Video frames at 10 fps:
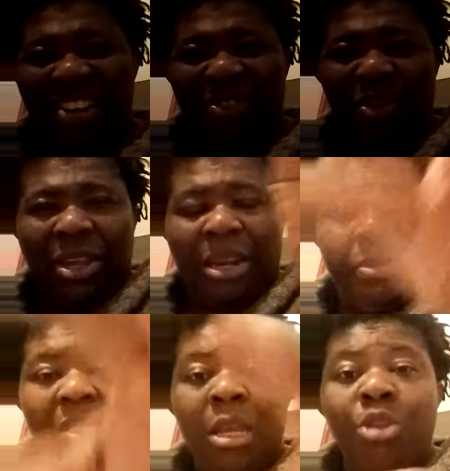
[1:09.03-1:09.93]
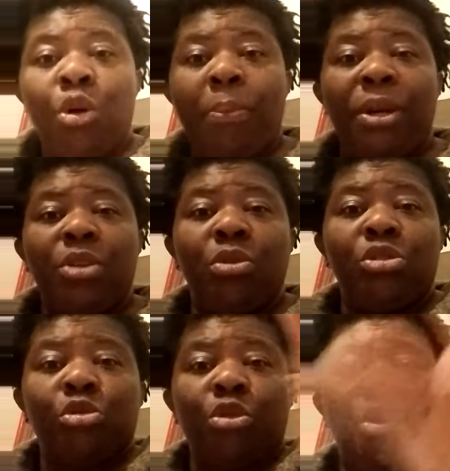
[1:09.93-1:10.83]
hand of your enemies, your body, your
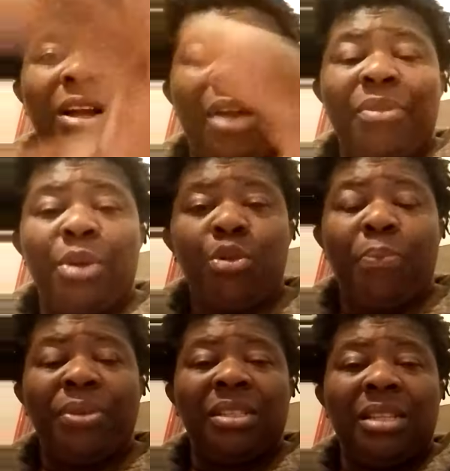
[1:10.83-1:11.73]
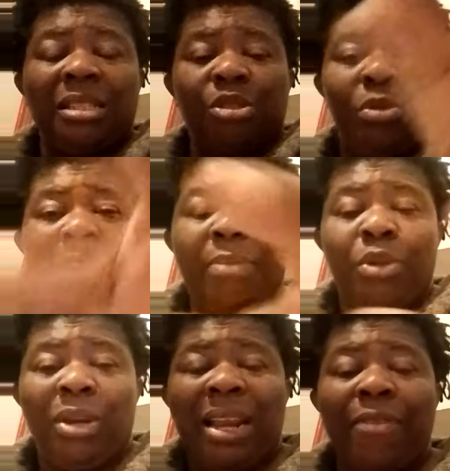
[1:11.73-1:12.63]
soul, your career, your businesses, your
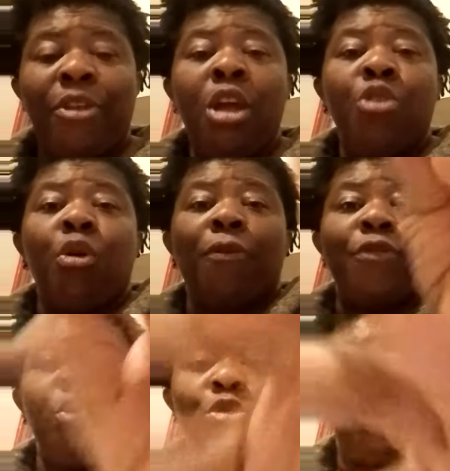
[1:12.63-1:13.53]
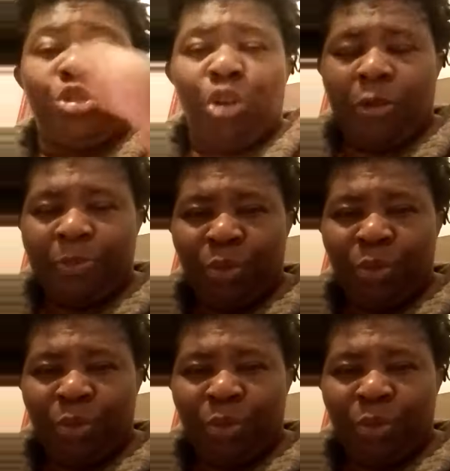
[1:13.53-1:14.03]
name, your life, your future,